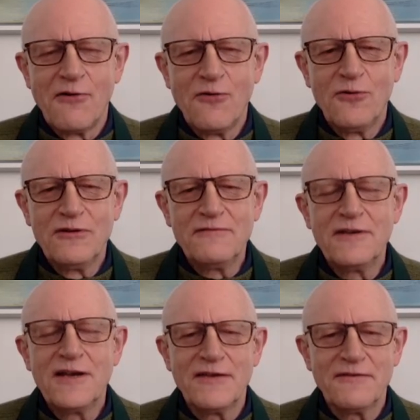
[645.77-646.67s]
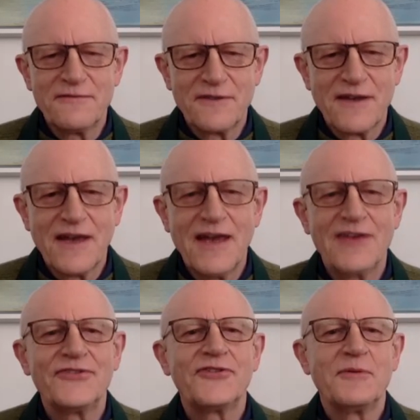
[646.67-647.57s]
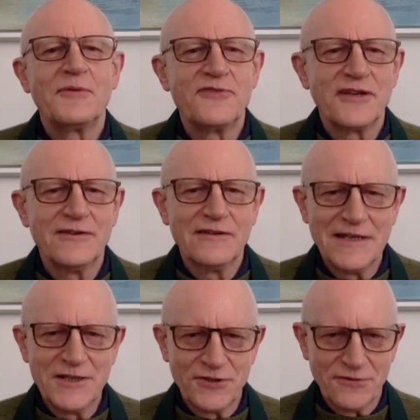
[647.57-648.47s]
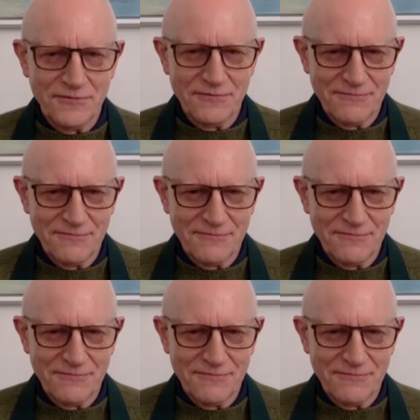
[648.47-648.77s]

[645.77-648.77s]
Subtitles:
all of life has some regulation.